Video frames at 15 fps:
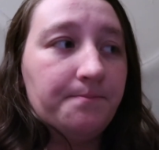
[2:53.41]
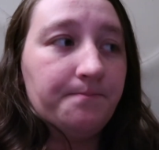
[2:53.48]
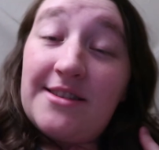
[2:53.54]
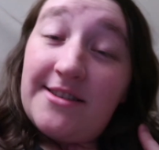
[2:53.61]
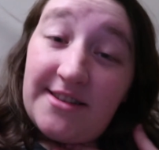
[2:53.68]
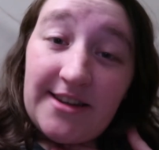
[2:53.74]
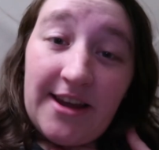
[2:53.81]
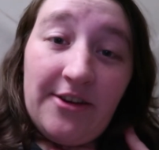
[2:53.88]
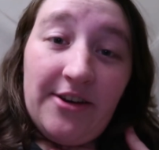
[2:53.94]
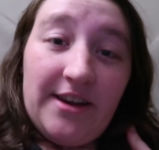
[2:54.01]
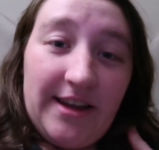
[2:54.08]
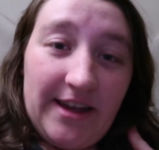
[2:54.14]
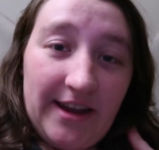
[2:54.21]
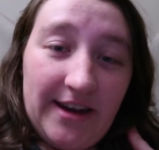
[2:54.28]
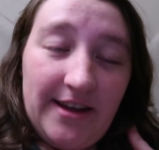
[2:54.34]
Still scary
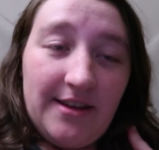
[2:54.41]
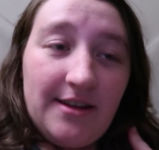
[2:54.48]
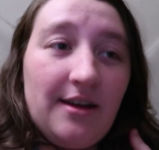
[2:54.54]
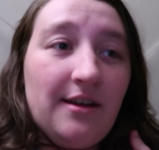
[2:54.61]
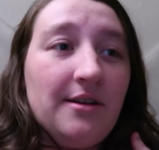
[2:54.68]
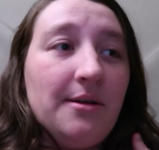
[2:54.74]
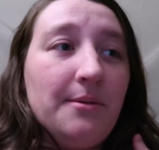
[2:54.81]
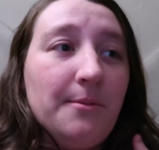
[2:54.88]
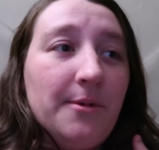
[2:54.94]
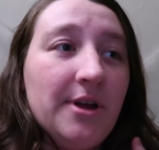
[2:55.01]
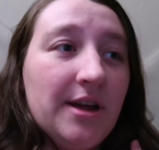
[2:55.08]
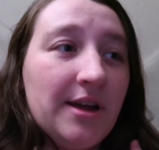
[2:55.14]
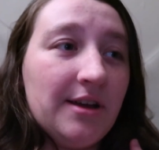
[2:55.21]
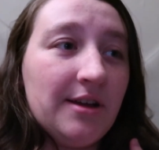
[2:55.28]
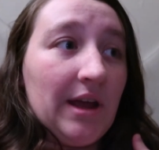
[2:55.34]
to get it.
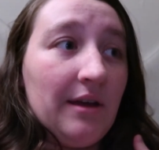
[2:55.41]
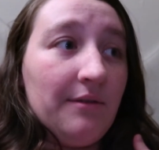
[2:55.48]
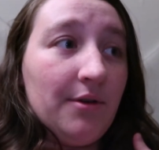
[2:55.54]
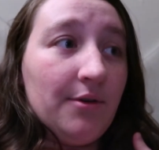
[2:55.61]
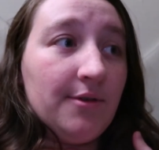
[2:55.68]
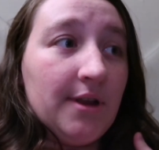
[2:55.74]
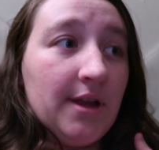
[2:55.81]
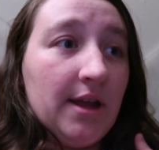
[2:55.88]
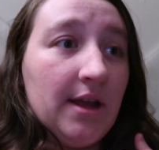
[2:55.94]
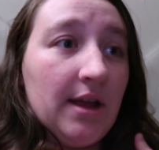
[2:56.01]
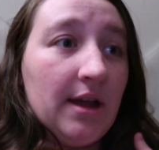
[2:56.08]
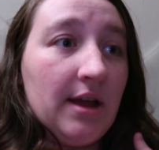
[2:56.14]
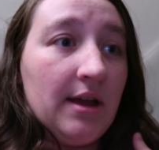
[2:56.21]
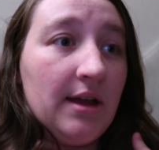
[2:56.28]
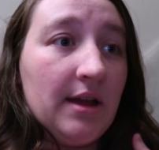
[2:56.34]
I've only
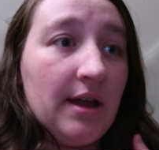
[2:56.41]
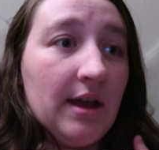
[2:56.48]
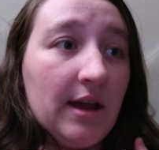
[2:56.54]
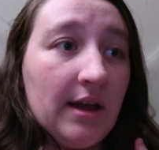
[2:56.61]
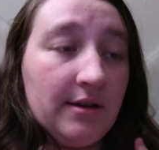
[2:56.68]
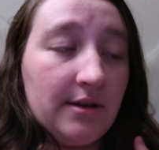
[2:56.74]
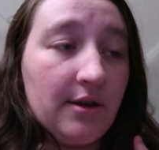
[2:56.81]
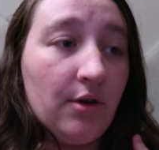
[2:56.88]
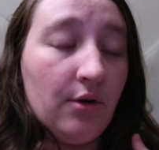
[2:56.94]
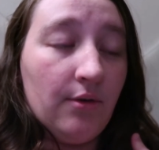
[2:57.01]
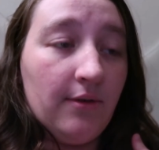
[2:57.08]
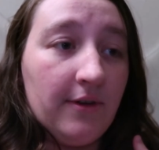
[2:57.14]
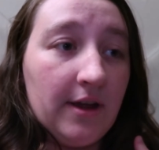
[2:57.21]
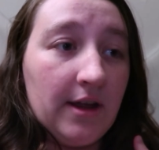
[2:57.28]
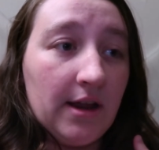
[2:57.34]
had
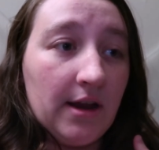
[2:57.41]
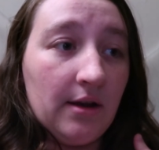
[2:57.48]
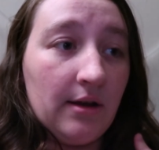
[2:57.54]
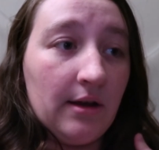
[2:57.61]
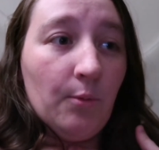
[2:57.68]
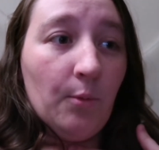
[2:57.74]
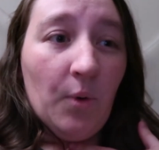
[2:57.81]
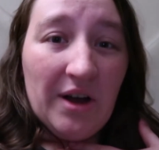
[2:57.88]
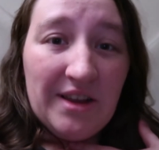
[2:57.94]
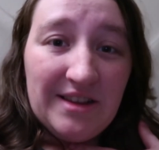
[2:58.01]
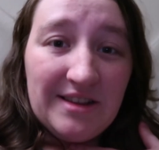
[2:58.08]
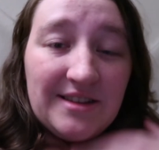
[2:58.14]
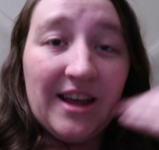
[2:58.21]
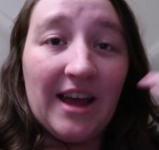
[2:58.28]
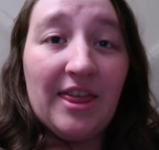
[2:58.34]
COVID
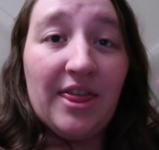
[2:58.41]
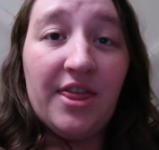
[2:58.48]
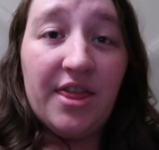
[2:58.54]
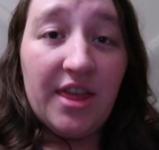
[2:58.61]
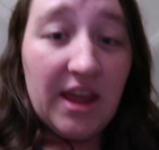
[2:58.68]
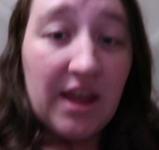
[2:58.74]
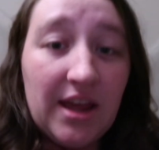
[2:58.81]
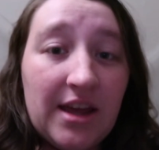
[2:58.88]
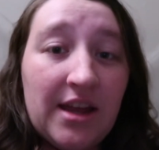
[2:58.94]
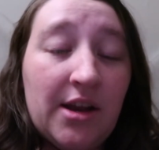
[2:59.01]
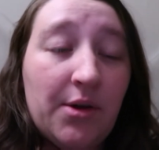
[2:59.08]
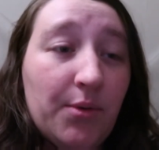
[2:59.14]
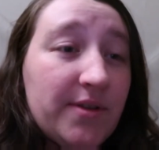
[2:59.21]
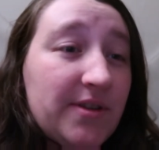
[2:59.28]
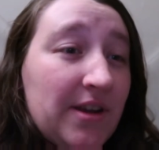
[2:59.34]
once, I think, and
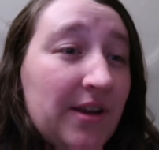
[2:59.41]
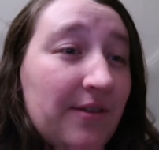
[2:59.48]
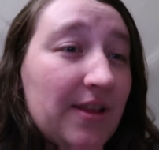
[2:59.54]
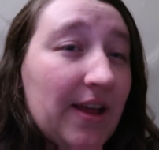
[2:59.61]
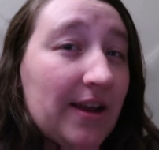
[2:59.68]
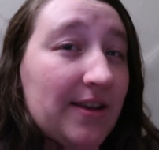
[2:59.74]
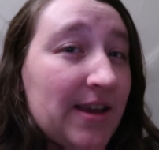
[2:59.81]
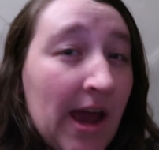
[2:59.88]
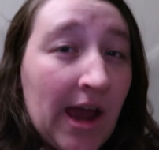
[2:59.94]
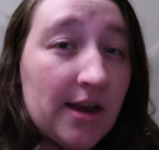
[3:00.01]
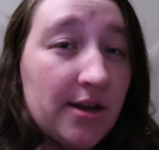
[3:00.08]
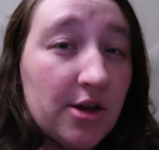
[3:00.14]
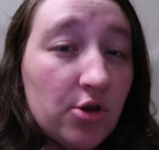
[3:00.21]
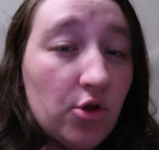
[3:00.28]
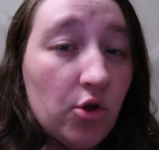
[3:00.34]
it wasn't even like
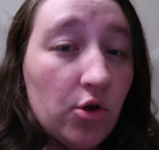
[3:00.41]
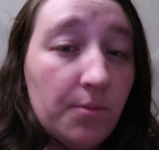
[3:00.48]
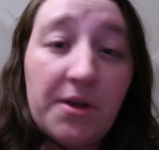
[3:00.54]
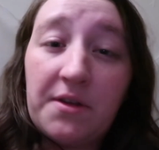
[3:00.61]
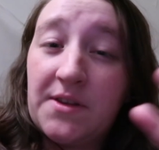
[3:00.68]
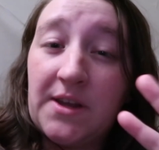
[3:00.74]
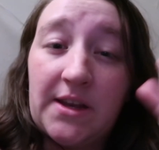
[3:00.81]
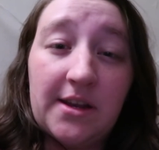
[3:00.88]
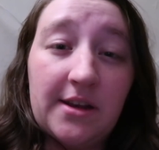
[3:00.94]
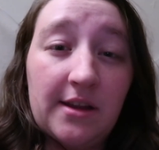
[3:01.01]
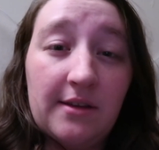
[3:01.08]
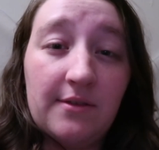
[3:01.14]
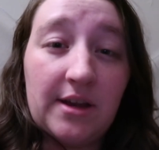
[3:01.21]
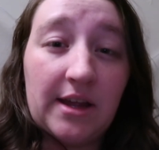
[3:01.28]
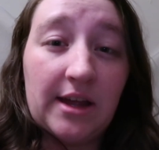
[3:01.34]
technical because I didn't even